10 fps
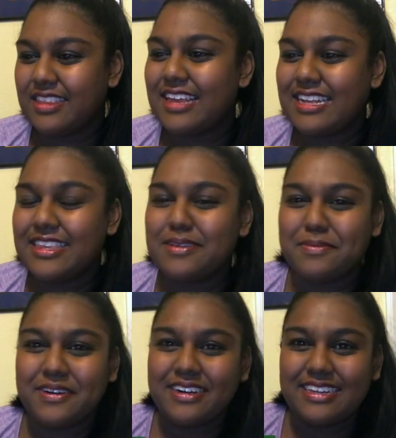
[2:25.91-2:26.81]
That's the
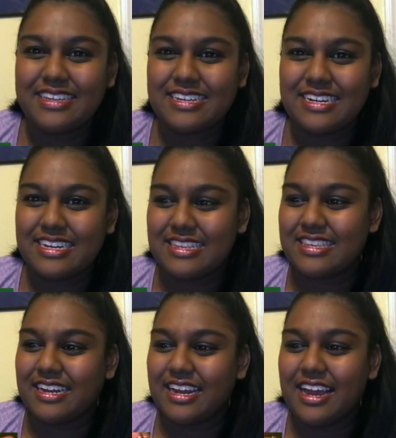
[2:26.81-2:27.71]
part that's gonna get
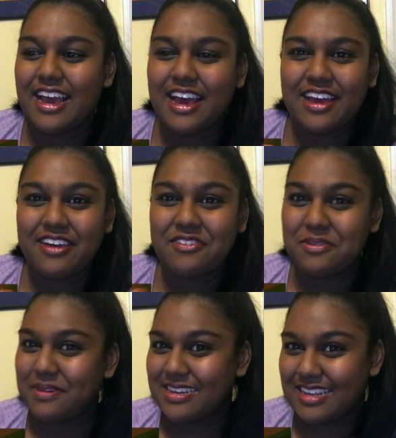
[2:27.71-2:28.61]
stuck in
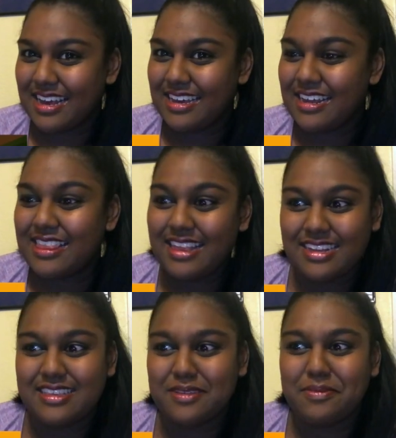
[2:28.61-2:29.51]
everybody's head.
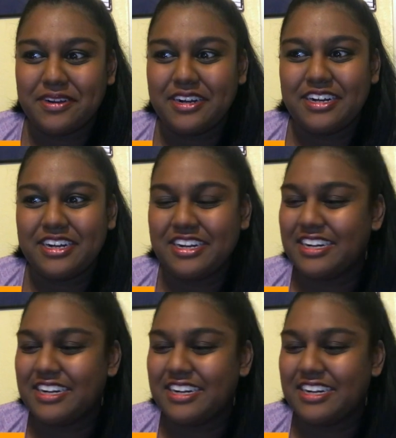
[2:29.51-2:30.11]
That's the part.